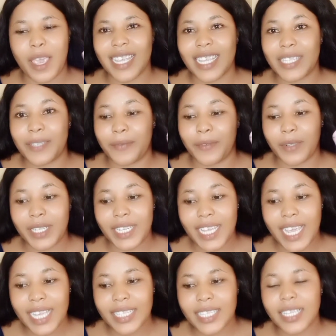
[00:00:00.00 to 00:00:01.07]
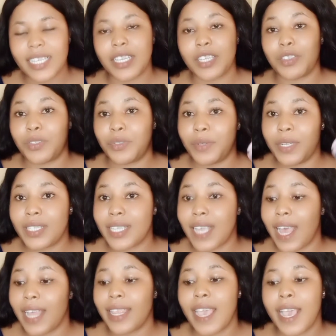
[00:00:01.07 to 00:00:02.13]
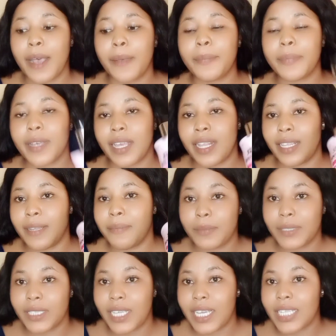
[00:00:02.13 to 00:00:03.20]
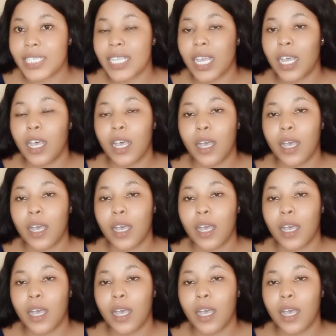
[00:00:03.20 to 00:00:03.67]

exfoliate, it treats and help eliminate